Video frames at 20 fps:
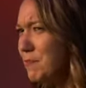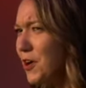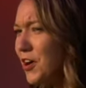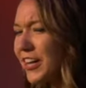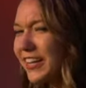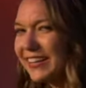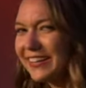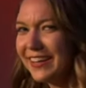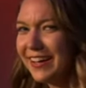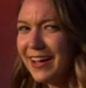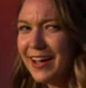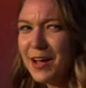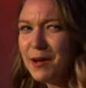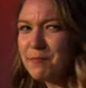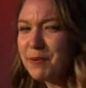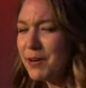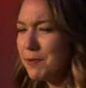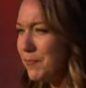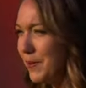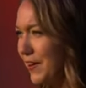book? Uh,
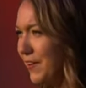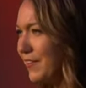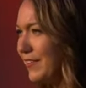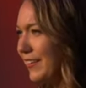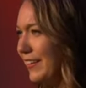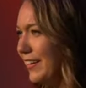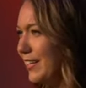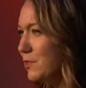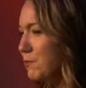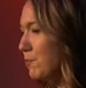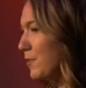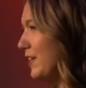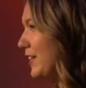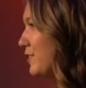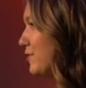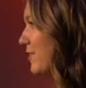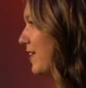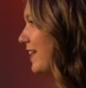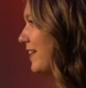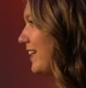but apparently it's pretty
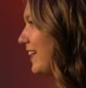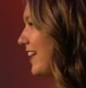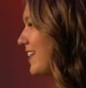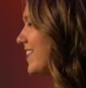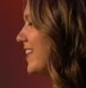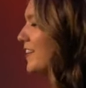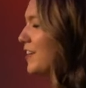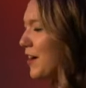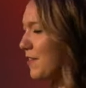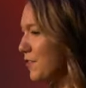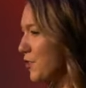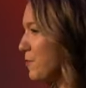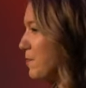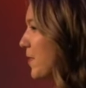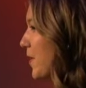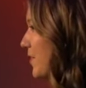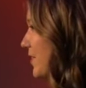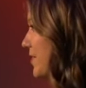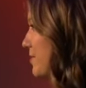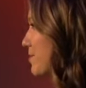trendy. And then you have your
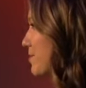Bernie